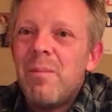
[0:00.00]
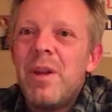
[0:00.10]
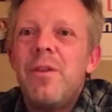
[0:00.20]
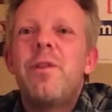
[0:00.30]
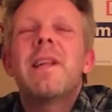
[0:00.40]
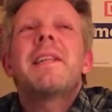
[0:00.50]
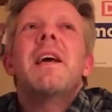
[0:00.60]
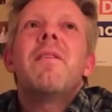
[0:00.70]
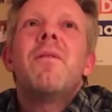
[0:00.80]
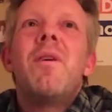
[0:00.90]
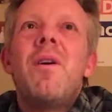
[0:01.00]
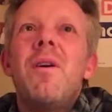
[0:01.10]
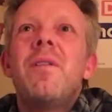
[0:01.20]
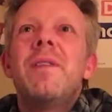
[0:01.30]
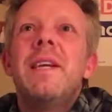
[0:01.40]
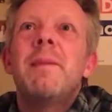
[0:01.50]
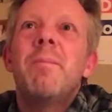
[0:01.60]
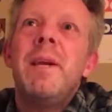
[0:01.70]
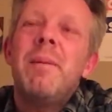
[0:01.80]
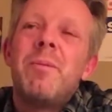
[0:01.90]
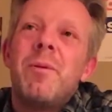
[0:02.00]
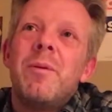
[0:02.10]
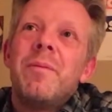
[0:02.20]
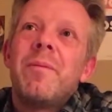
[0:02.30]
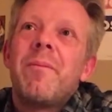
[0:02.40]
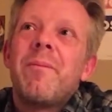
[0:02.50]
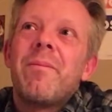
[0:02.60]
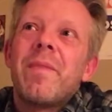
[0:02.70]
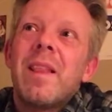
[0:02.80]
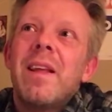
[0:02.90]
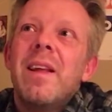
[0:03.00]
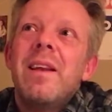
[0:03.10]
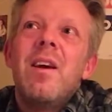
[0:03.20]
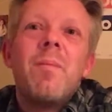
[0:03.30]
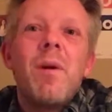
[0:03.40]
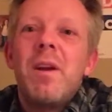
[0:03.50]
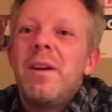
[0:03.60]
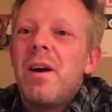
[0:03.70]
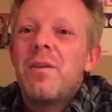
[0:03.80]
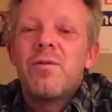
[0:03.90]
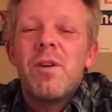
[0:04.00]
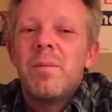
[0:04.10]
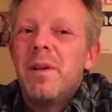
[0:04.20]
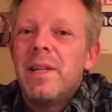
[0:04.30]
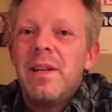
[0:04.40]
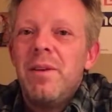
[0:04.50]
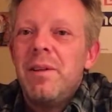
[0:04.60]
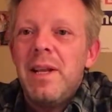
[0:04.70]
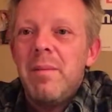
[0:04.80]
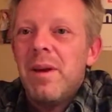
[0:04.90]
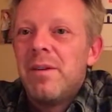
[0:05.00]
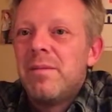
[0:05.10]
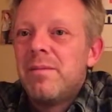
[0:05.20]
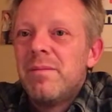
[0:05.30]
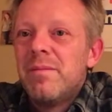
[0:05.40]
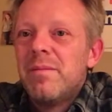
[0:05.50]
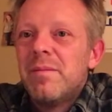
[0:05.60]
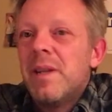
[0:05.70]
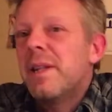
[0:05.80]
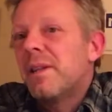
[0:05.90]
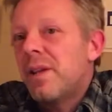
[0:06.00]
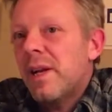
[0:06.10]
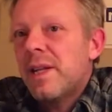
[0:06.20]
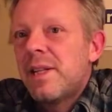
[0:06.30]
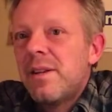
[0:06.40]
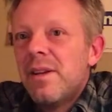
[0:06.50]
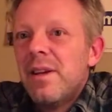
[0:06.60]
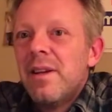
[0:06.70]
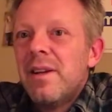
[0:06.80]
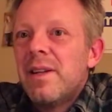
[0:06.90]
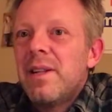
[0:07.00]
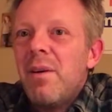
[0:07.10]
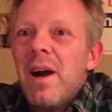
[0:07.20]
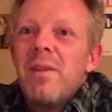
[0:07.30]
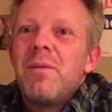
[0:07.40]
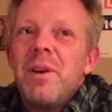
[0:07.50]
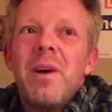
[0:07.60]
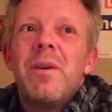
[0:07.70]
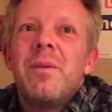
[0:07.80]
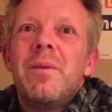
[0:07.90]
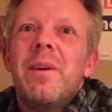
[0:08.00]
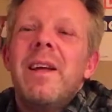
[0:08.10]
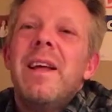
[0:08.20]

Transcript: But you just have all these people. Now apparently Donald Trump doesn't use email, doesn't text, so I don't know.